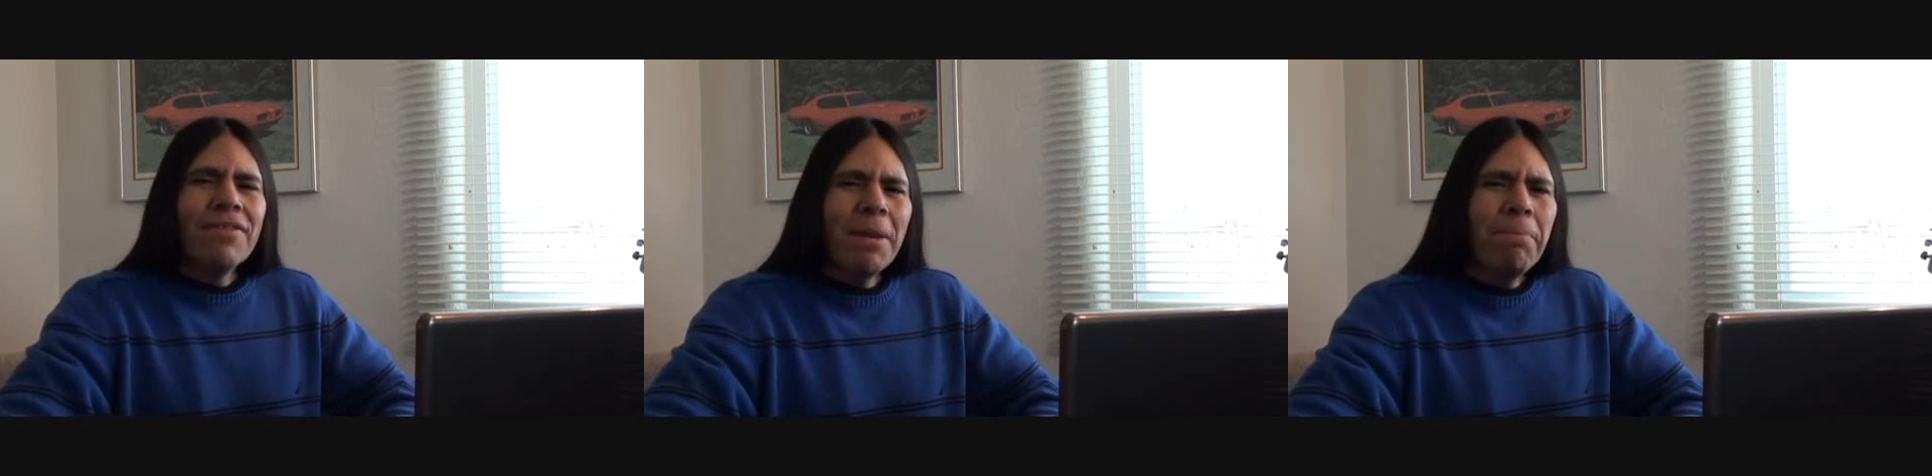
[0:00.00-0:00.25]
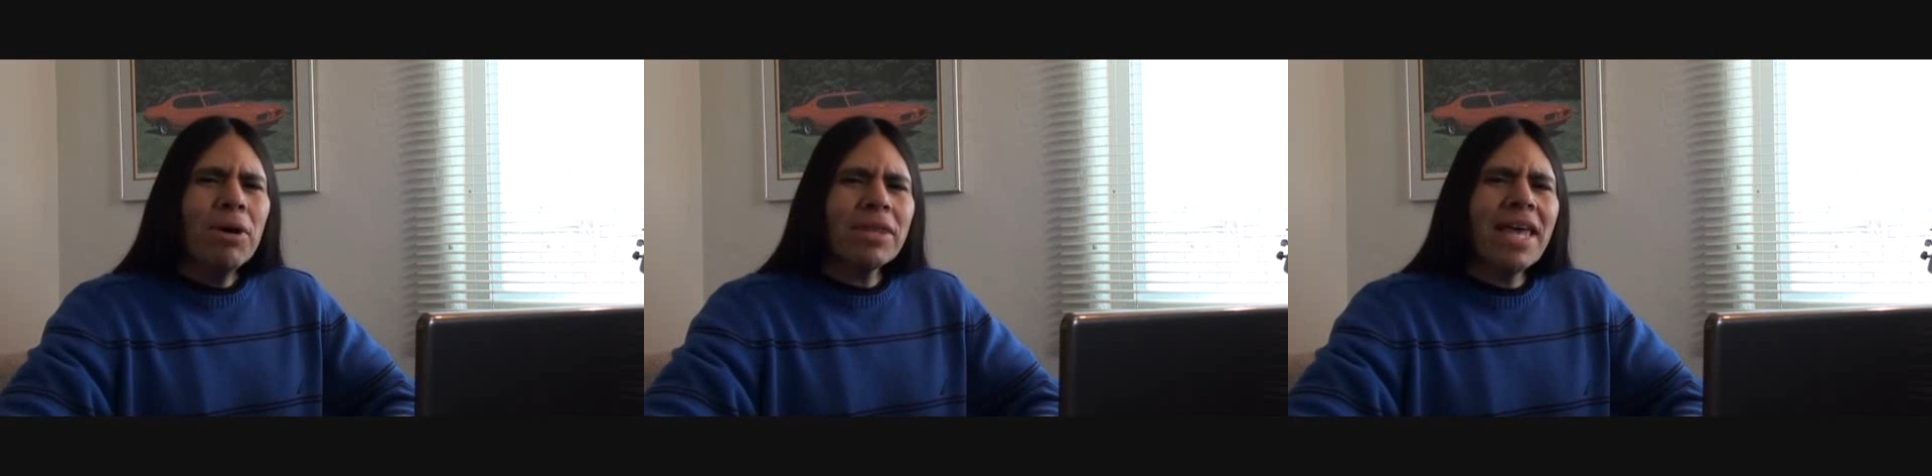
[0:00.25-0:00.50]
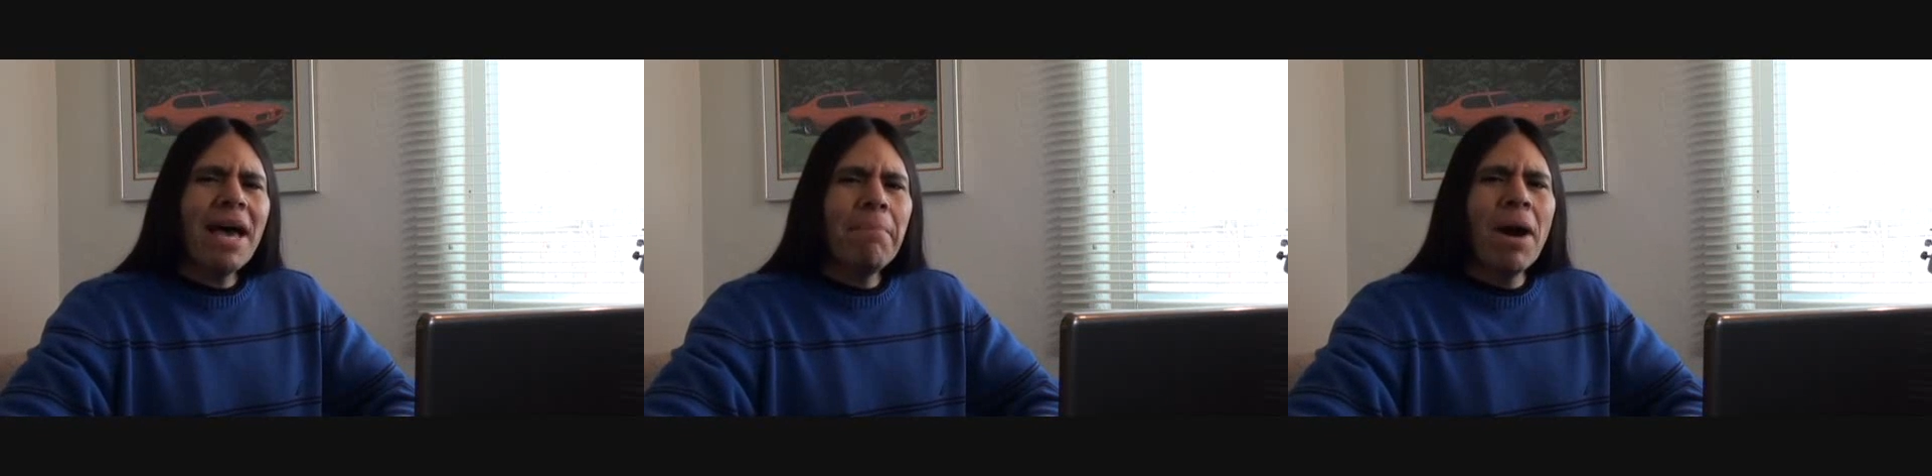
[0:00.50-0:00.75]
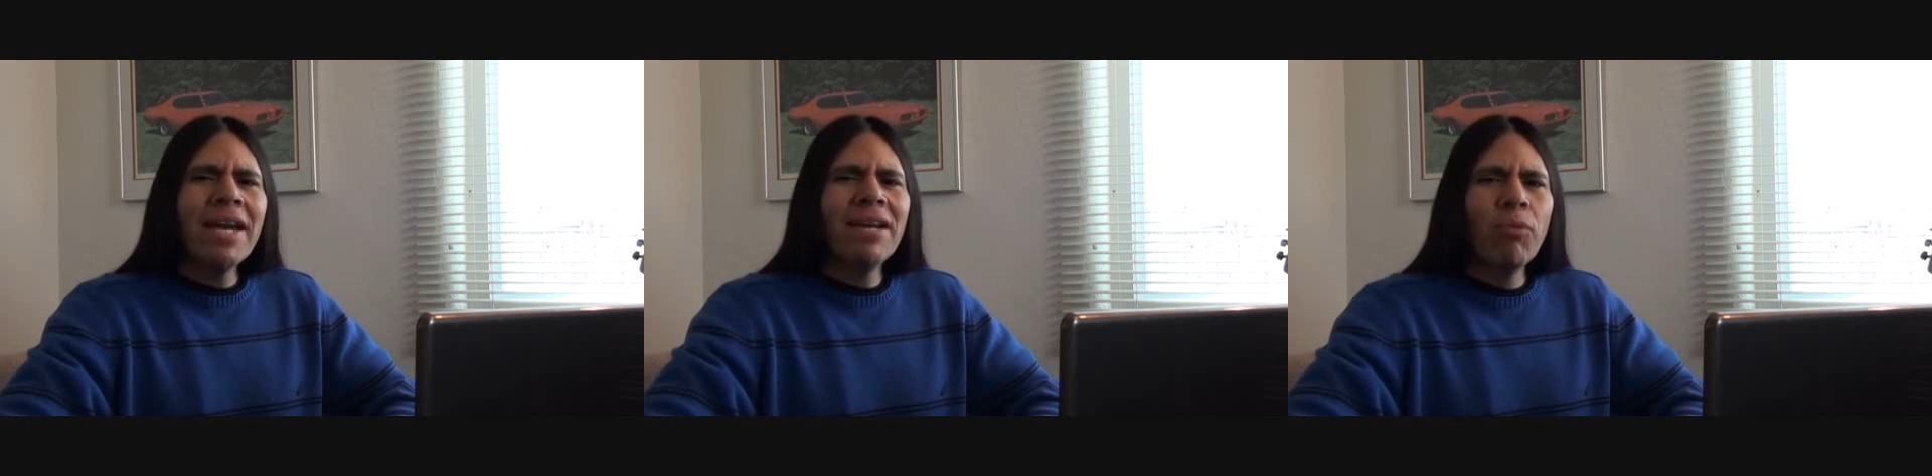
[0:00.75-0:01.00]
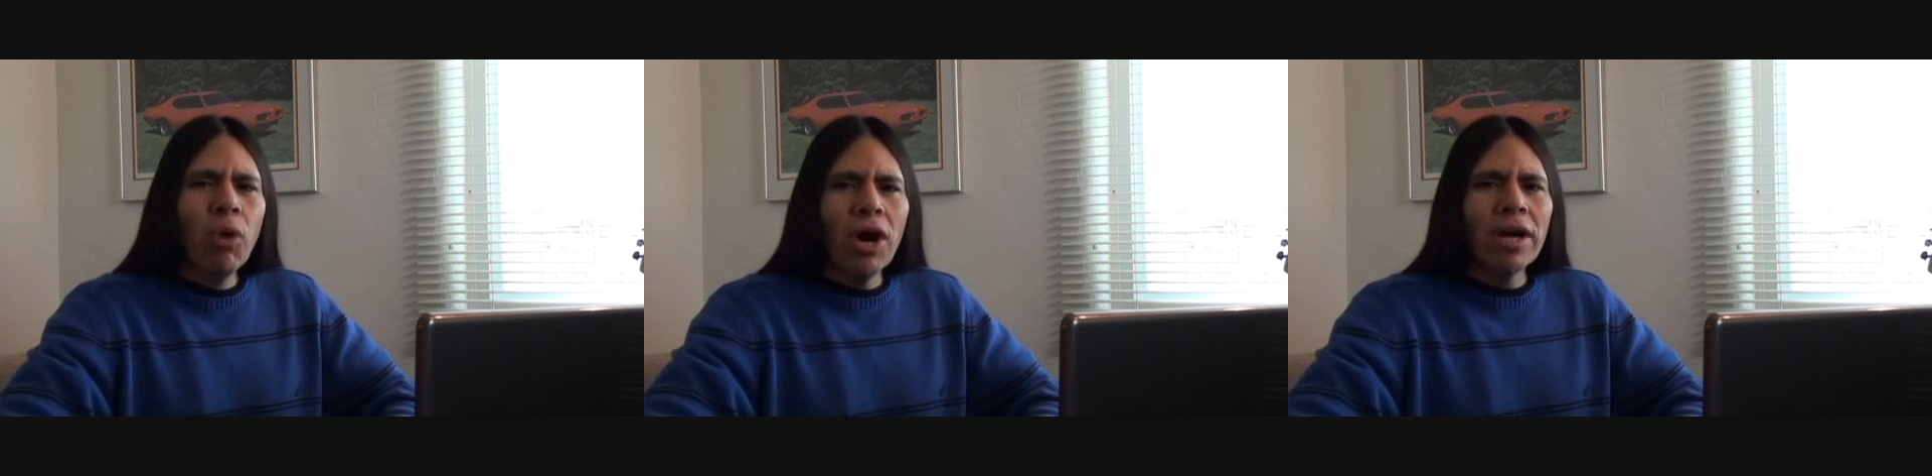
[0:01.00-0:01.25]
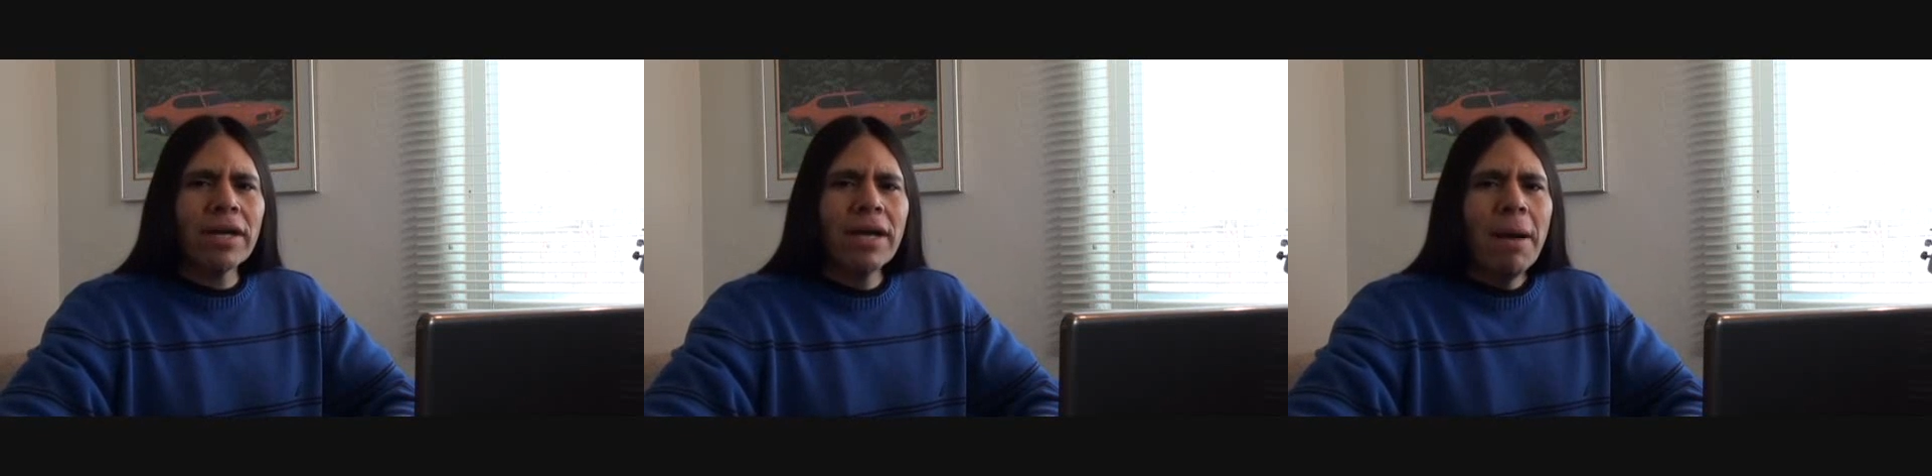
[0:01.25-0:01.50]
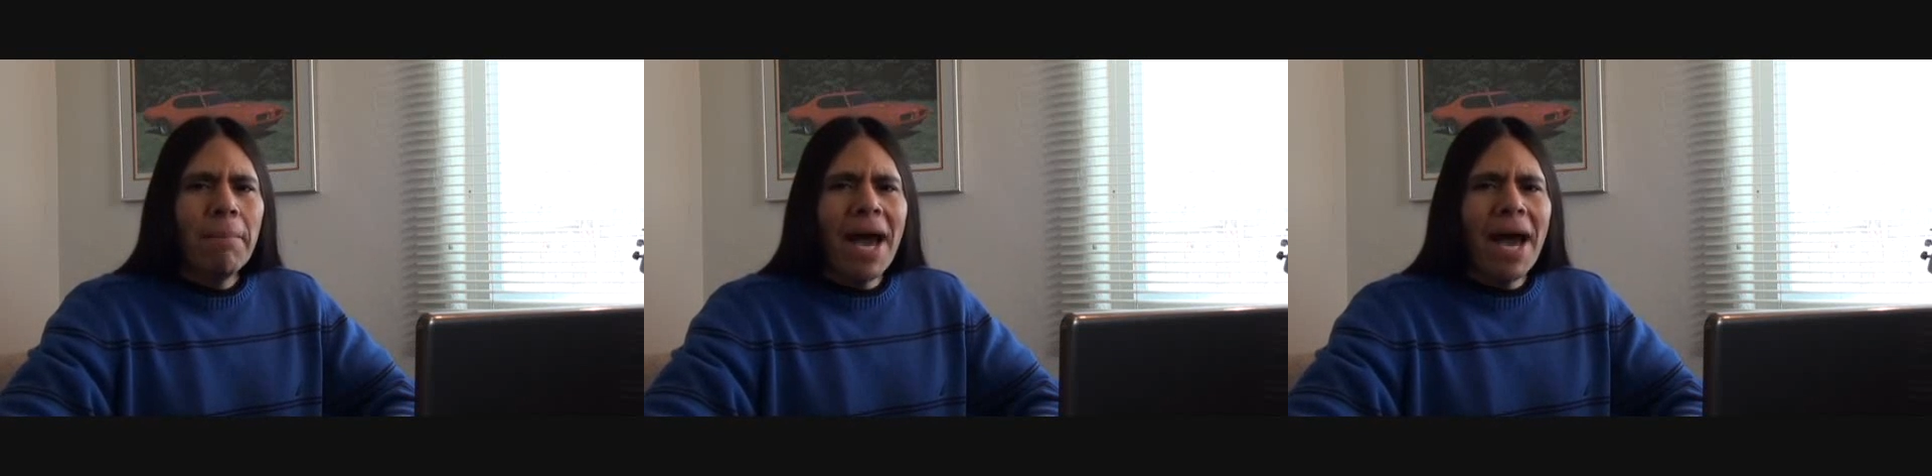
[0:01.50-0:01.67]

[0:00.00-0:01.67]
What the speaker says: Then put that money to work